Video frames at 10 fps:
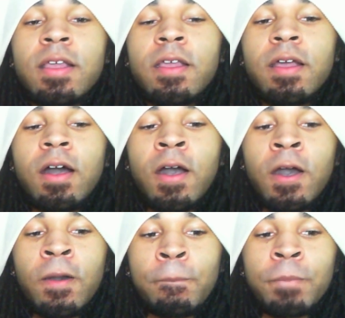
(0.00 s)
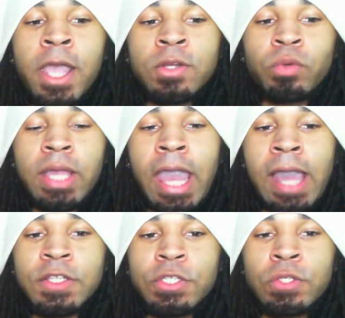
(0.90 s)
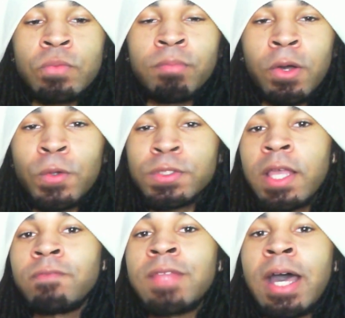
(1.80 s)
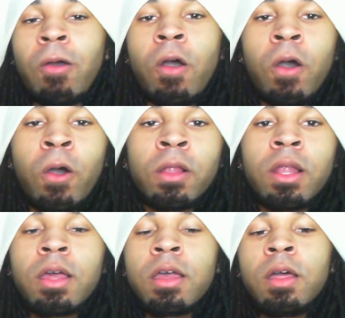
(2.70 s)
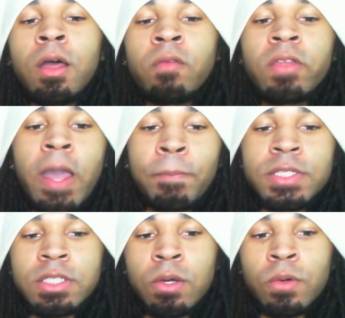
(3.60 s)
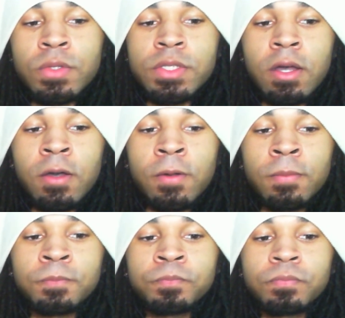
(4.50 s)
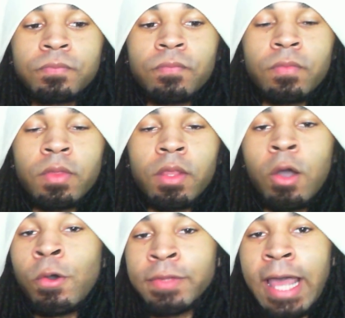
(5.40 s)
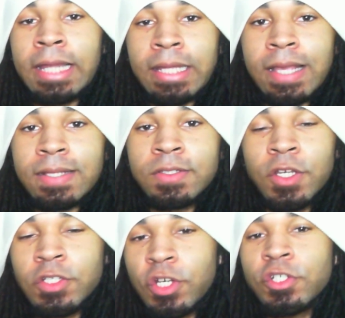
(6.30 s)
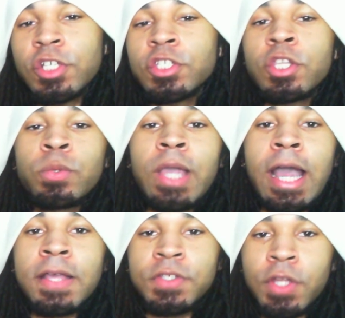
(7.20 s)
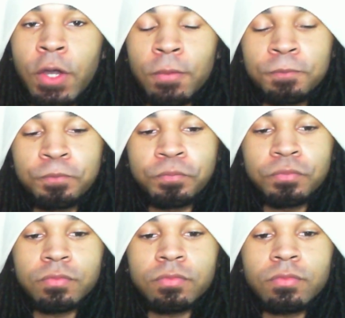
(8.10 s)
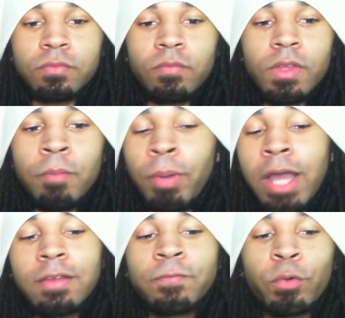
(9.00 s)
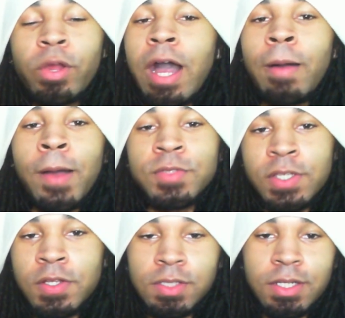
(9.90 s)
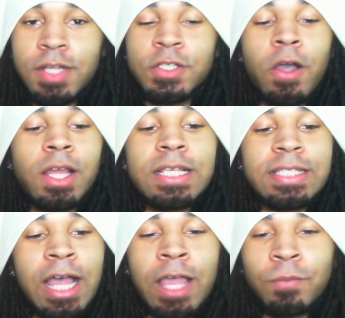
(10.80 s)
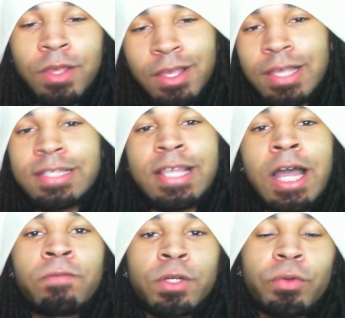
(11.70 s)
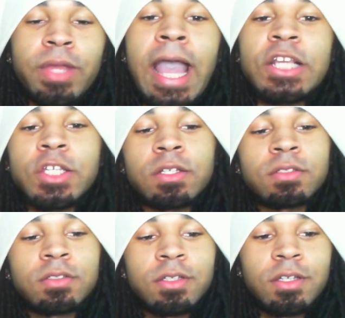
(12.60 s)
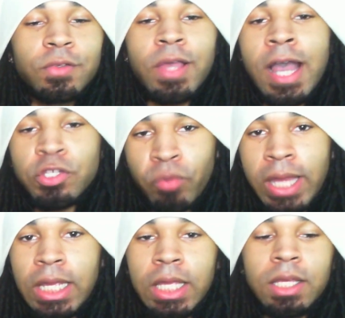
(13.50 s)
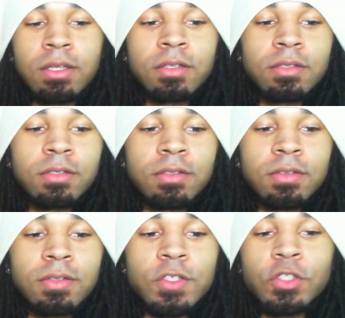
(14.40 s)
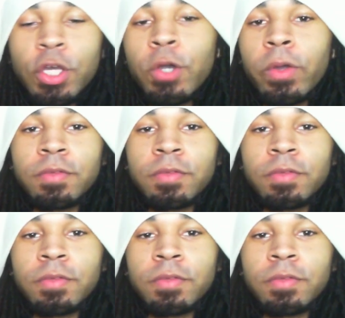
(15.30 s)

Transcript: and react to most, if not all, of the episodes on that list. Just so you guys know. But for real, I'm seriously done talking. It's time for the reaction. You guys ready? Let's do it.